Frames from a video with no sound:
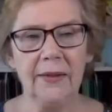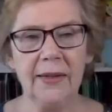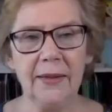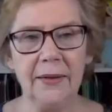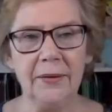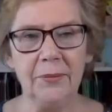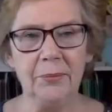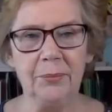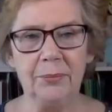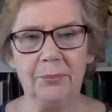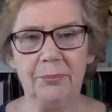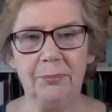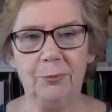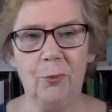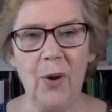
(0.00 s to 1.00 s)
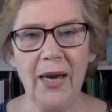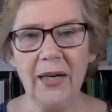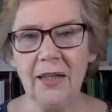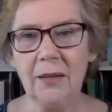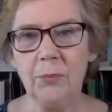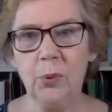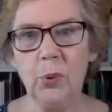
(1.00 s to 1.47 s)
The
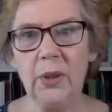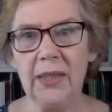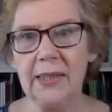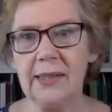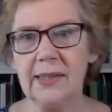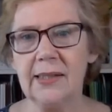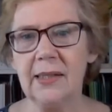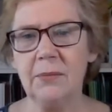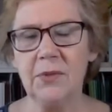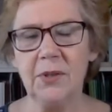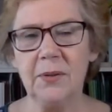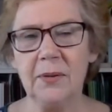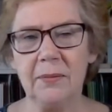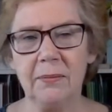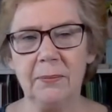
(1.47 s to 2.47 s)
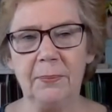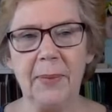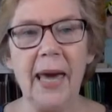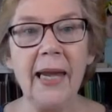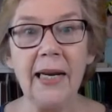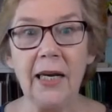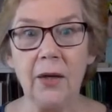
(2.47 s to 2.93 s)
Wayne and the boys seem to
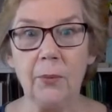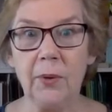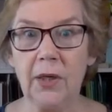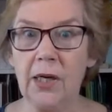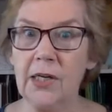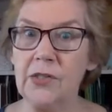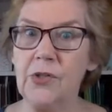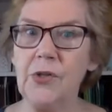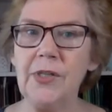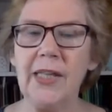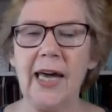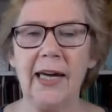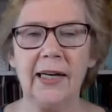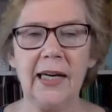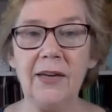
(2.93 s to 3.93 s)
panic when I do that.